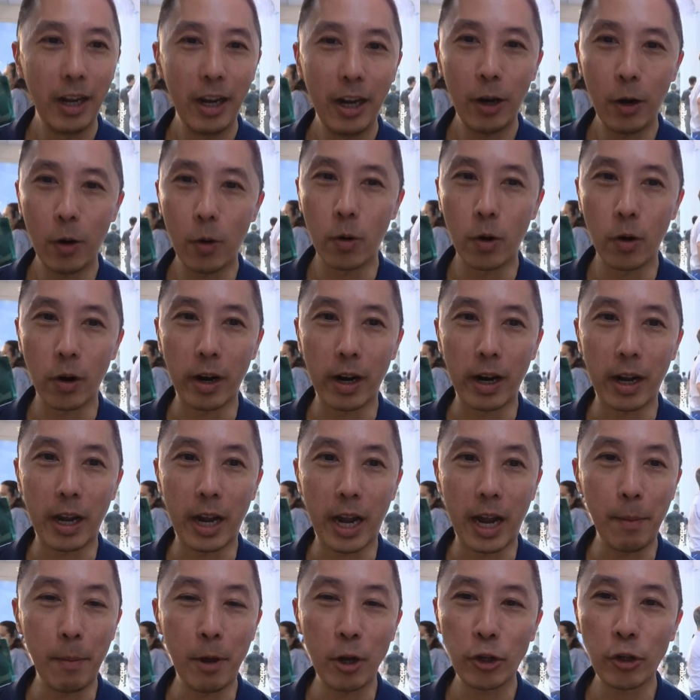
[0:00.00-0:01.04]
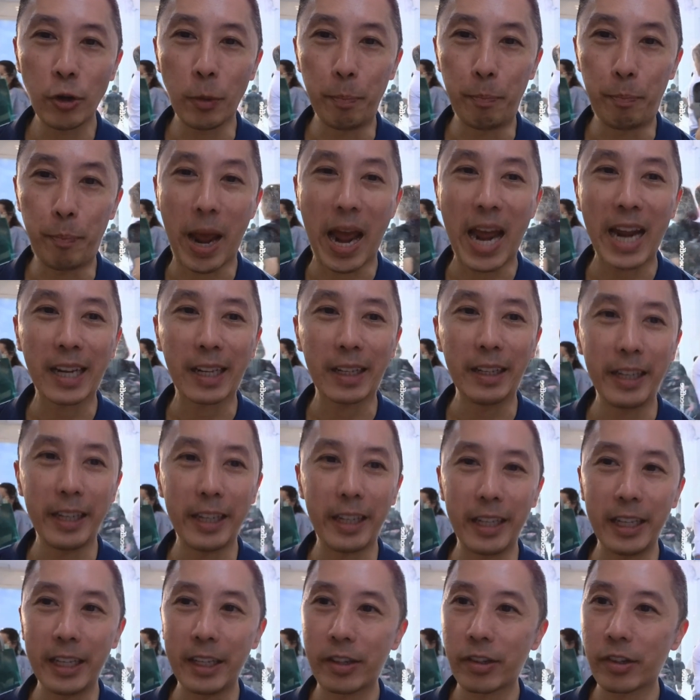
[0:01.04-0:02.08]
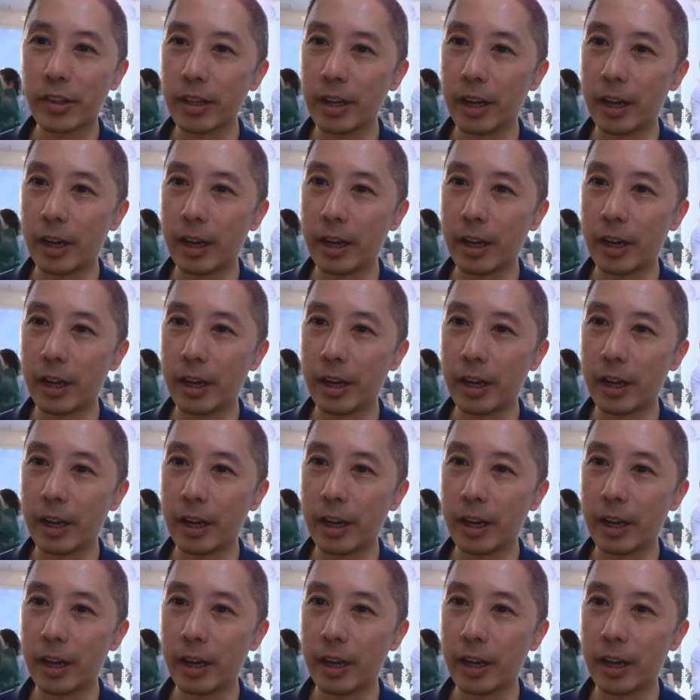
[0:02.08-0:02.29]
Or I'm also backlit. It's